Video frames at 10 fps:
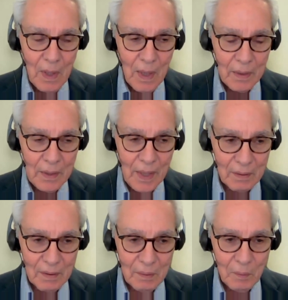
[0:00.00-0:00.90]
And yet
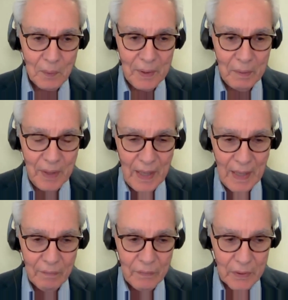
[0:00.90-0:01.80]
we we
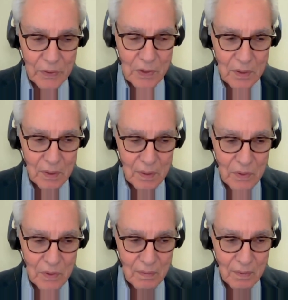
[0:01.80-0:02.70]
have this
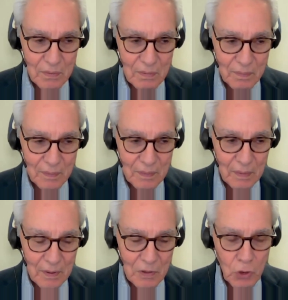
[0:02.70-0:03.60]
this this
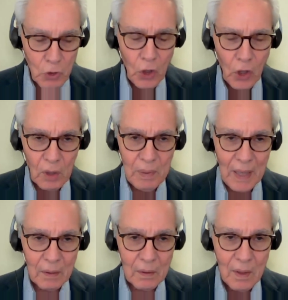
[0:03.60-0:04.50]
concern
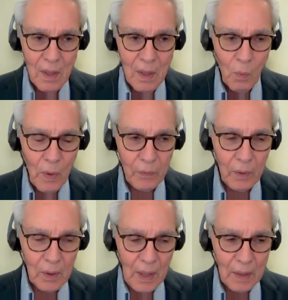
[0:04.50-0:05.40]
about whether
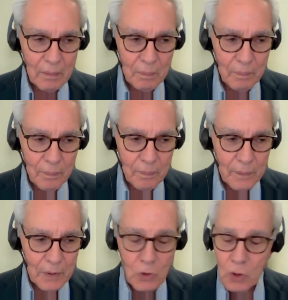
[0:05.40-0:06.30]
or not
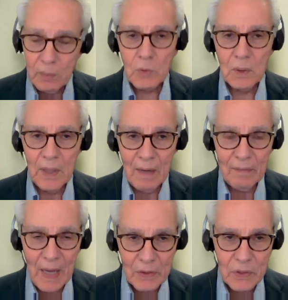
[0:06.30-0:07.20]
consumers will have
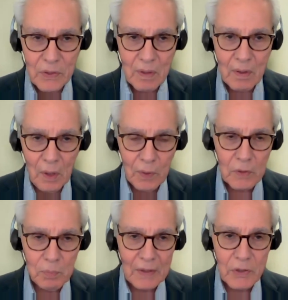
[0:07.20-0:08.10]
access to the
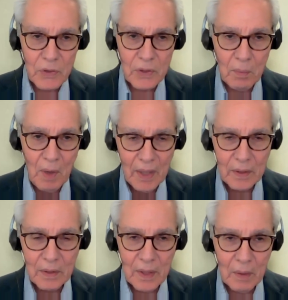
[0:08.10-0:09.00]
lowest prices in the
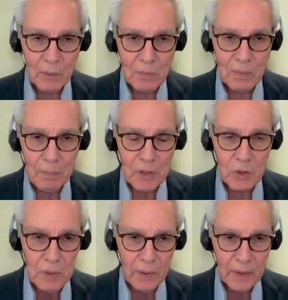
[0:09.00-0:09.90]
market today, which might be
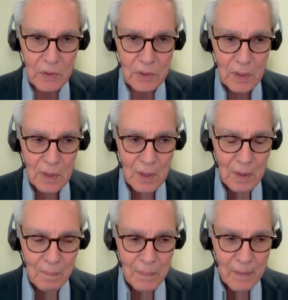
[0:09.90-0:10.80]
Spirit's.
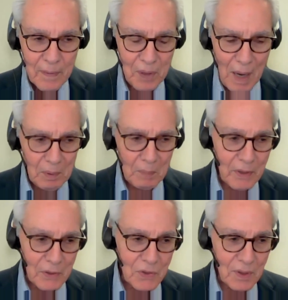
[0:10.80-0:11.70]
The problem
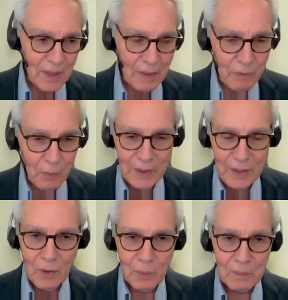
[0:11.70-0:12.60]
is that if you
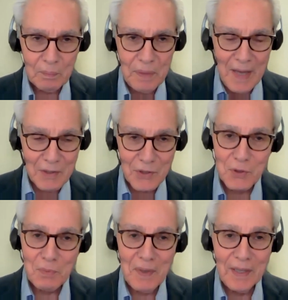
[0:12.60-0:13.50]
really look what
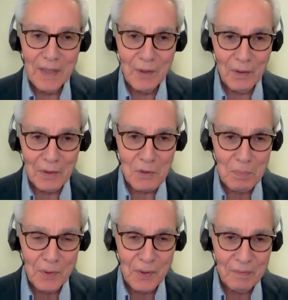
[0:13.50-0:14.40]
passengers pay to get on a
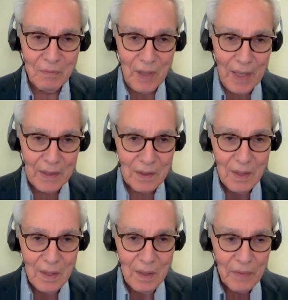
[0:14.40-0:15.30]
Spirit flight,
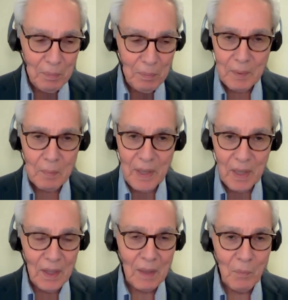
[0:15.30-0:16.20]
they probably pay
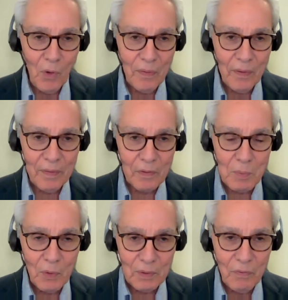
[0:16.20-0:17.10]
a lot more than the
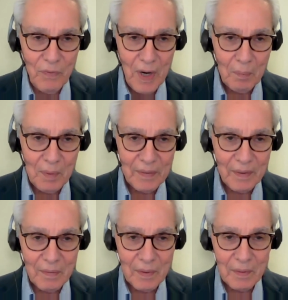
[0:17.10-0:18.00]
spoken fare, but
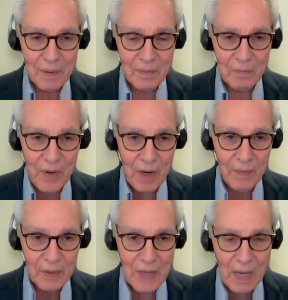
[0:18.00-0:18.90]
the, the, the
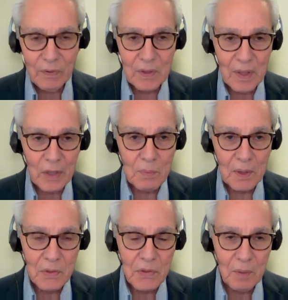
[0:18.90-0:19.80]
fare that's advertised
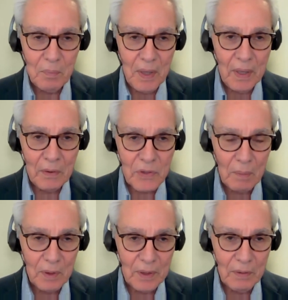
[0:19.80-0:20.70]
because they're paying
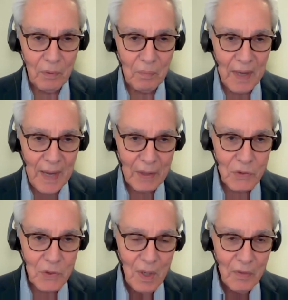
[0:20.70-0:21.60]
separately for
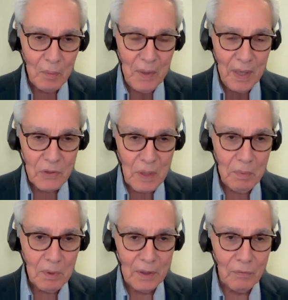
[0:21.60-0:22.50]
bags, they're paying
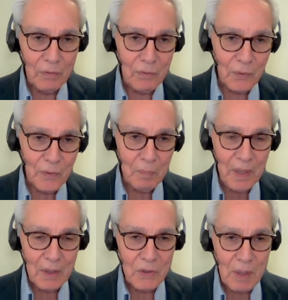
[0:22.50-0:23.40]
separately for food, they're
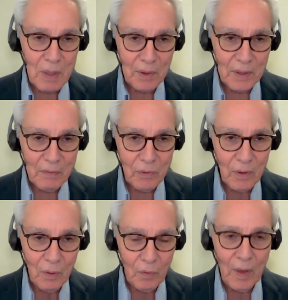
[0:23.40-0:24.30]
paying separately for
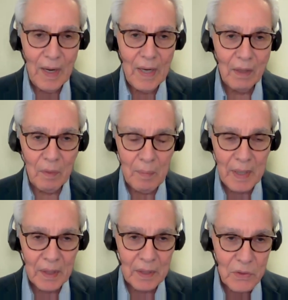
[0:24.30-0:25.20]
a whole variety of
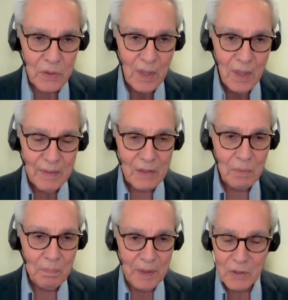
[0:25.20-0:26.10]
amenities. That's
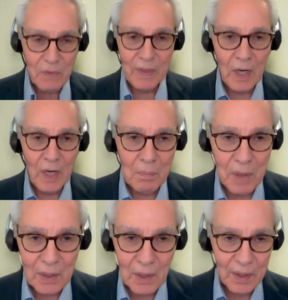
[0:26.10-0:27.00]
because of the
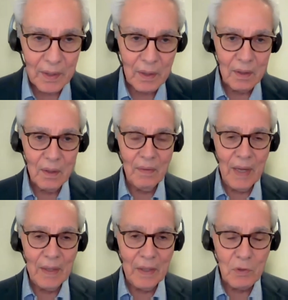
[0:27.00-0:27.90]
unbundling
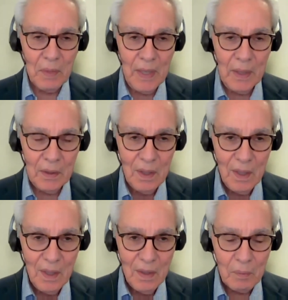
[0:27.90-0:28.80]
that has made
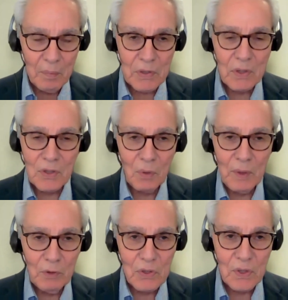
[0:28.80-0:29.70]
the business so
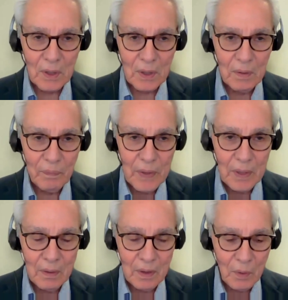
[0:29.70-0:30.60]
interesting
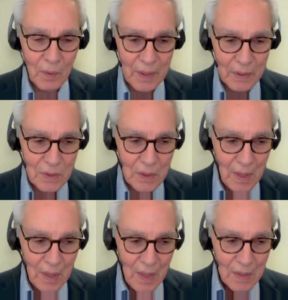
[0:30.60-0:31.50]
in the mm-hmm. US.
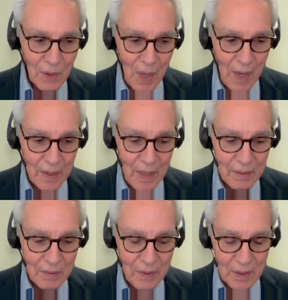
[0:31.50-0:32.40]
So I,
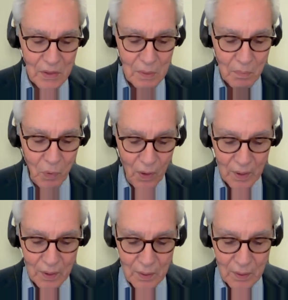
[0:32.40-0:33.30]
I think it's
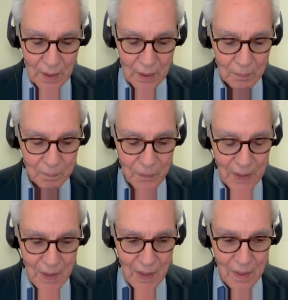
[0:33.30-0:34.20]
important um,
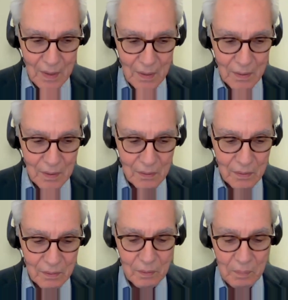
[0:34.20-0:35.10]

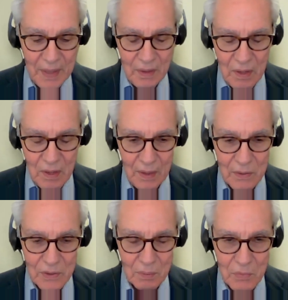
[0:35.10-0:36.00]
to, to
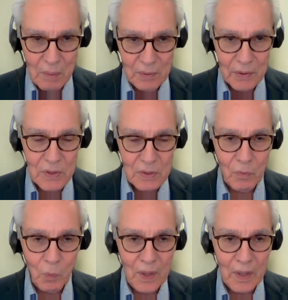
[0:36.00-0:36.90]
maintain some semblance
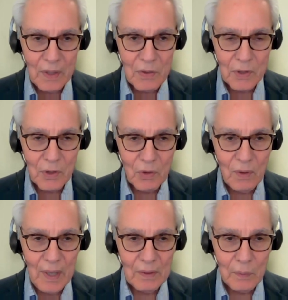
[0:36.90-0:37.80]
of what it is that you're
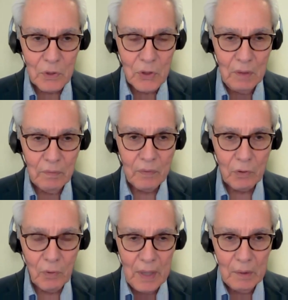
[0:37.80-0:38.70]
trying to achieve. If you're
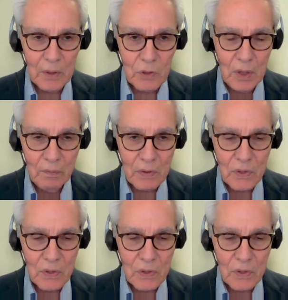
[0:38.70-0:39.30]
trying to achieve a